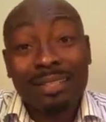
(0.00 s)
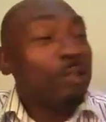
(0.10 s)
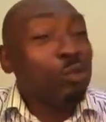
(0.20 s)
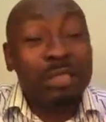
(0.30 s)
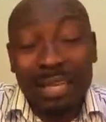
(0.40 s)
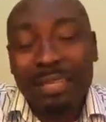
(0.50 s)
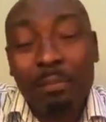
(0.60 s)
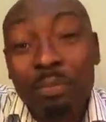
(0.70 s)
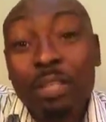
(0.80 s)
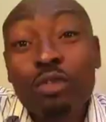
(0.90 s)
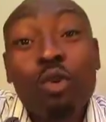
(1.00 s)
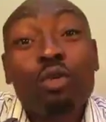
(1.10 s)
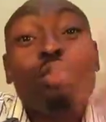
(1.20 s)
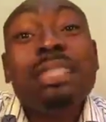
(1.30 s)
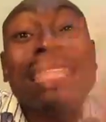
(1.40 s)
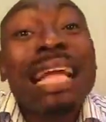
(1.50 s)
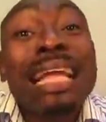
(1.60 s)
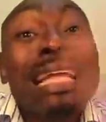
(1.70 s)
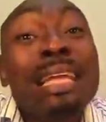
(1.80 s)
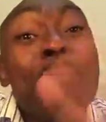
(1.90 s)
He would tell them, please go. Don't
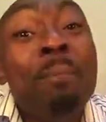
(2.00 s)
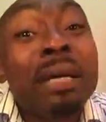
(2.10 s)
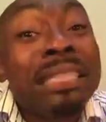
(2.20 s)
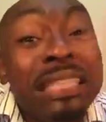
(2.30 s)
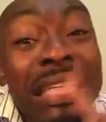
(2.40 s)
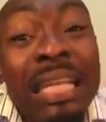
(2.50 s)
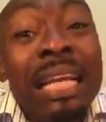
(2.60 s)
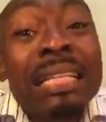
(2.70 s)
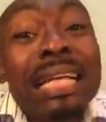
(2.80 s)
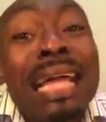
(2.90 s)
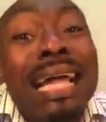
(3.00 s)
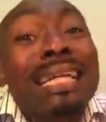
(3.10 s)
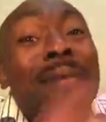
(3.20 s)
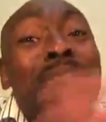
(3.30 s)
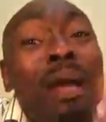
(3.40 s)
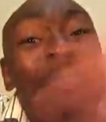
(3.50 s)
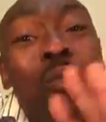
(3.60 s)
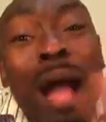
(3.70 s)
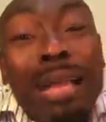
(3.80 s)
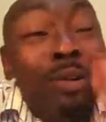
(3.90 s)
tell anybody that I am the
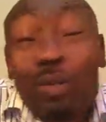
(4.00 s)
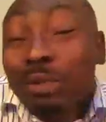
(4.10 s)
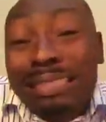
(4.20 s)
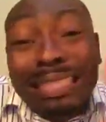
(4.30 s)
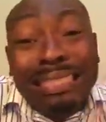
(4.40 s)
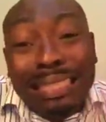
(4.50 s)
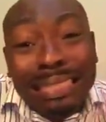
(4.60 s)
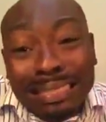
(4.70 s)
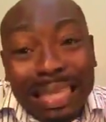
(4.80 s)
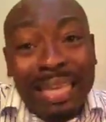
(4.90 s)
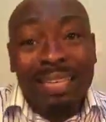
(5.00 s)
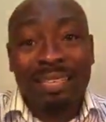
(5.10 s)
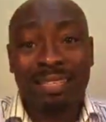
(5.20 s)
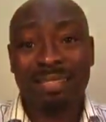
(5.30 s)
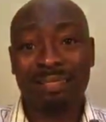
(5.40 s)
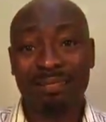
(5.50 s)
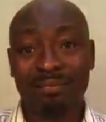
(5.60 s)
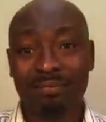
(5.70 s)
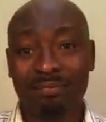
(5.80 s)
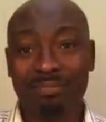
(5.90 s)
one who did it.
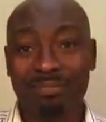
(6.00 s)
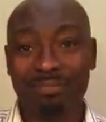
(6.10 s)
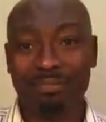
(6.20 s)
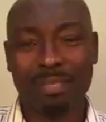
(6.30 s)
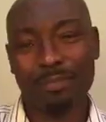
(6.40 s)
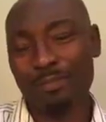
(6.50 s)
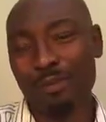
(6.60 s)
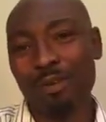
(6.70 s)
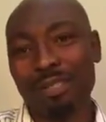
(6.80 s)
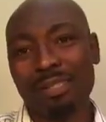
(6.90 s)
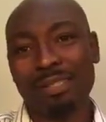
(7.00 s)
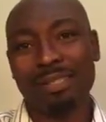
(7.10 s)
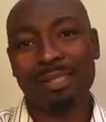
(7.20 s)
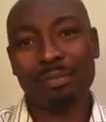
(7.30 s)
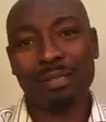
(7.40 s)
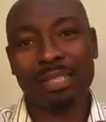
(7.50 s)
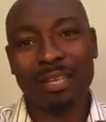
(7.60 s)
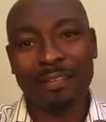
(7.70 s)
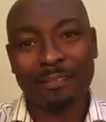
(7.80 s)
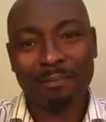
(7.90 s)
But of course, they would
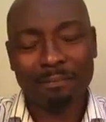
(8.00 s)
tell.